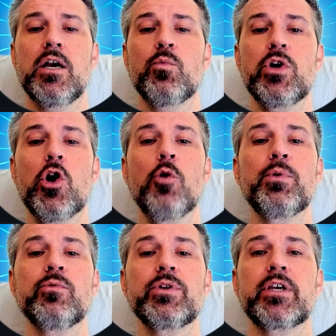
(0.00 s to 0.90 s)
and we
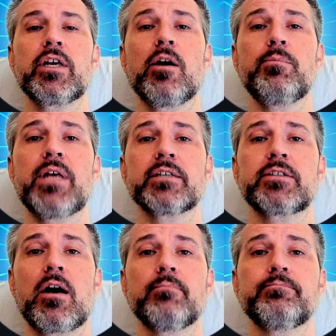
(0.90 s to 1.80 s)
open with GitHub
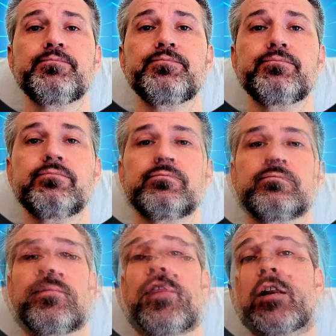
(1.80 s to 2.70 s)
Desktop.
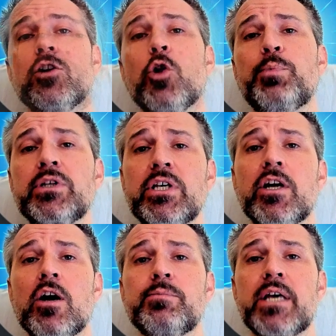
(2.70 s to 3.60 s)
That'll open
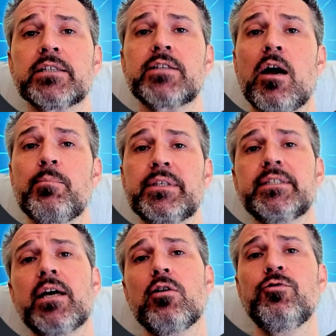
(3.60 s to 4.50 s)
GitHub Desktop
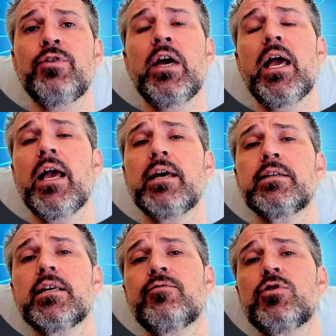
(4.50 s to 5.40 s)
itself.
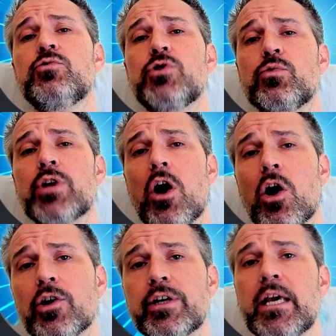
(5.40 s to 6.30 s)
And if you don't
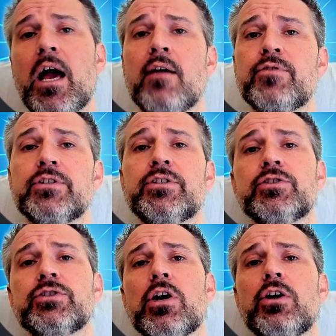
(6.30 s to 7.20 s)
already have this
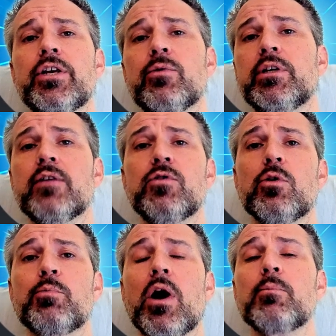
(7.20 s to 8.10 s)
installed, it would give you
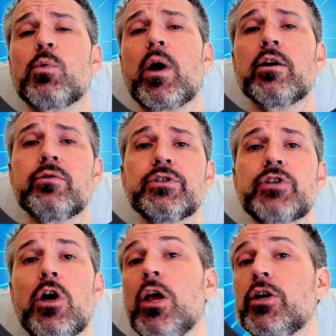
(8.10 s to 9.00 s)
a prompt where to
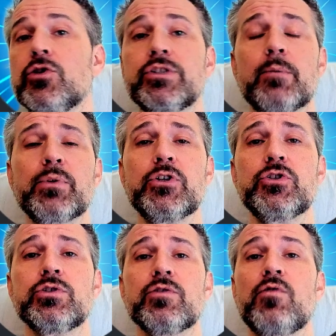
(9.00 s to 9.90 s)
install it. You simply
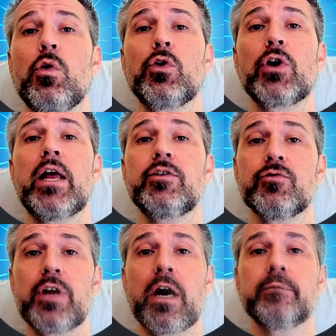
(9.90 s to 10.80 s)
choose a folder and
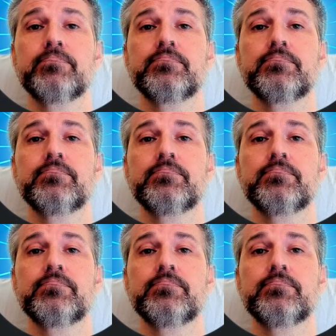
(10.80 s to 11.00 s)
you're done.